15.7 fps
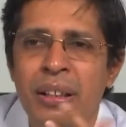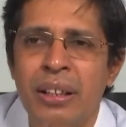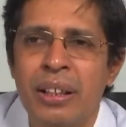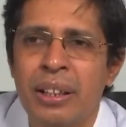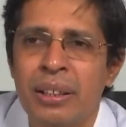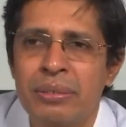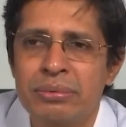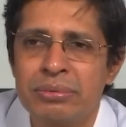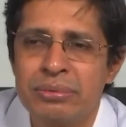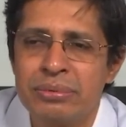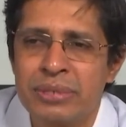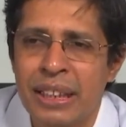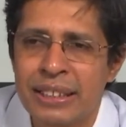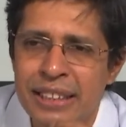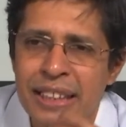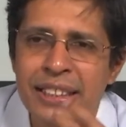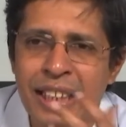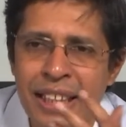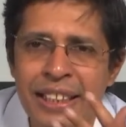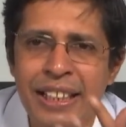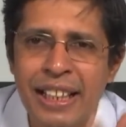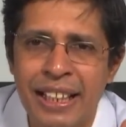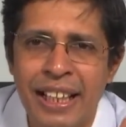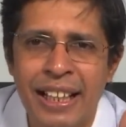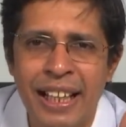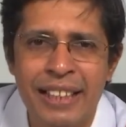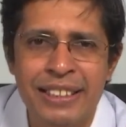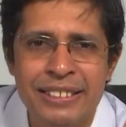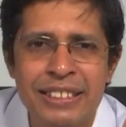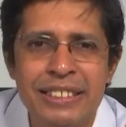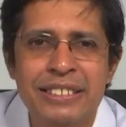uh, there is a theoretical
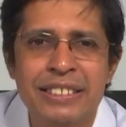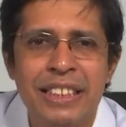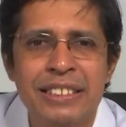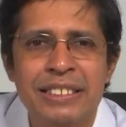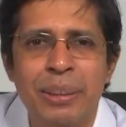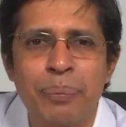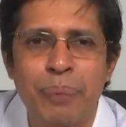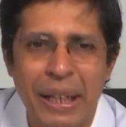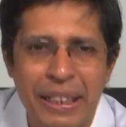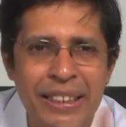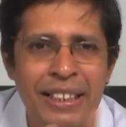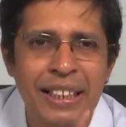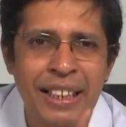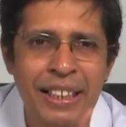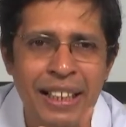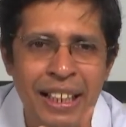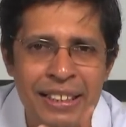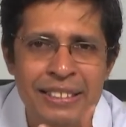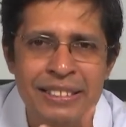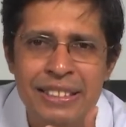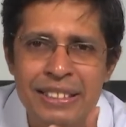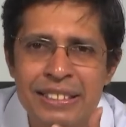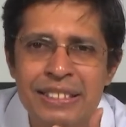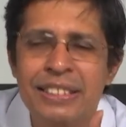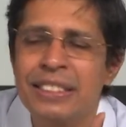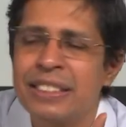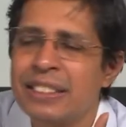analysis, there is a practical analysis.